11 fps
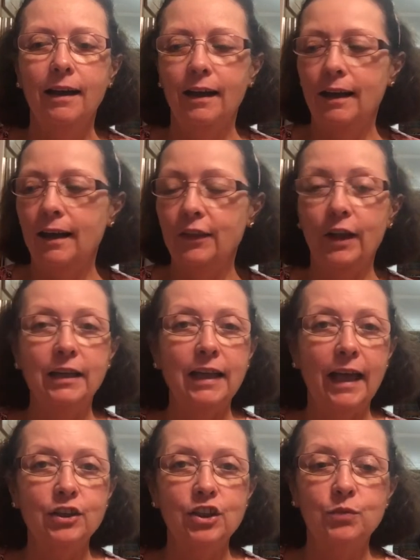I thought I'd
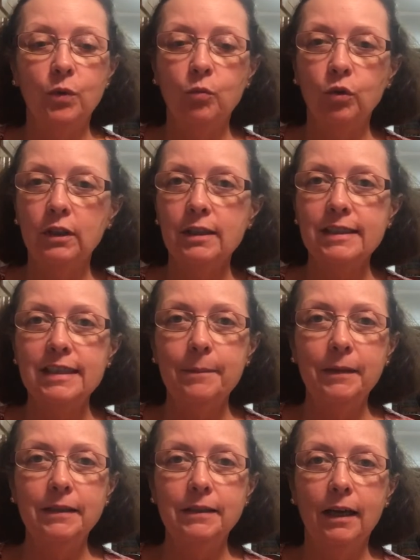add just one more little
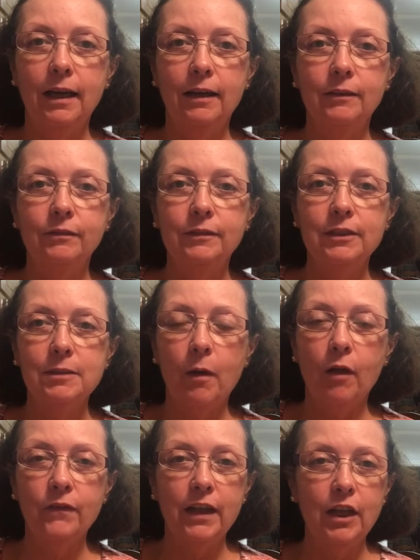snippet, a
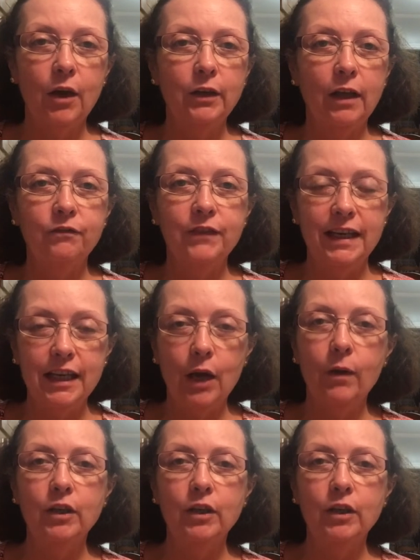small video.